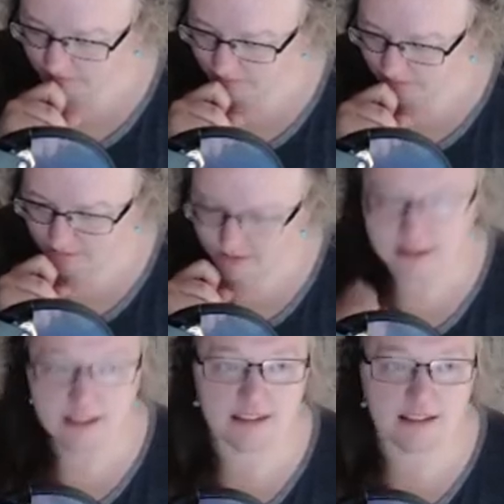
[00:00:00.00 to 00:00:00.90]
this
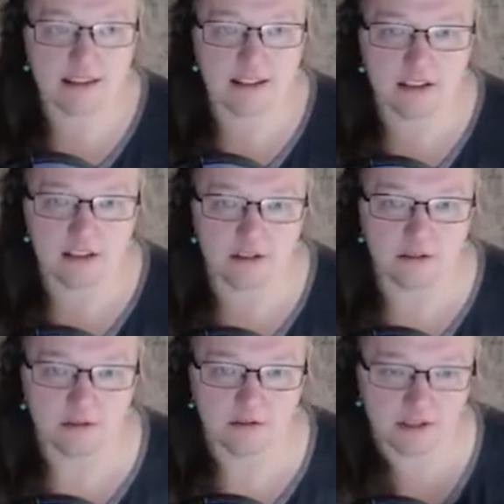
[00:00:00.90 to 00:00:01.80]
has nothing to
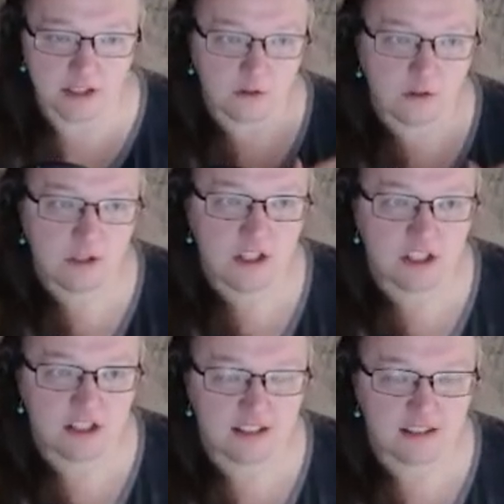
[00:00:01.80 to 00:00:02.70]
do, you know,
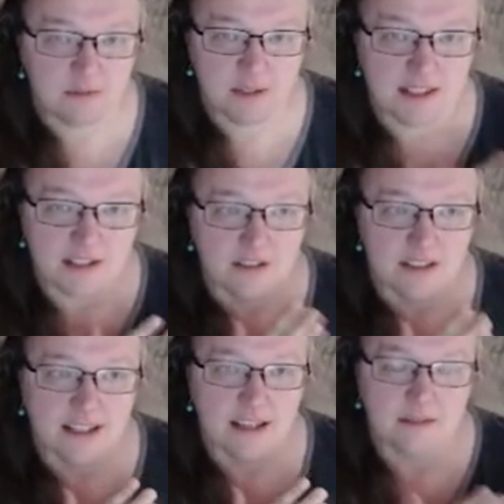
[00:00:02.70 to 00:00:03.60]
Christians, we sin all the
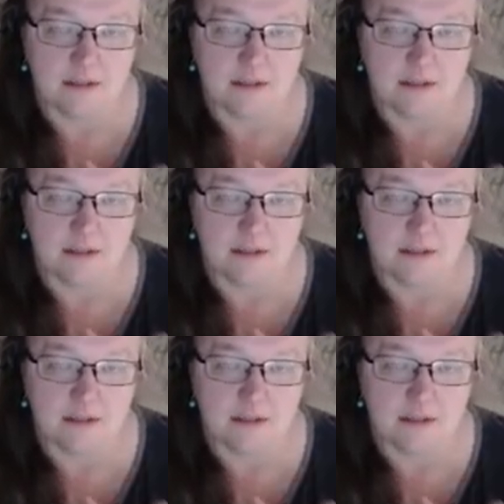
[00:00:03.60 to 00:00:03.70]
time.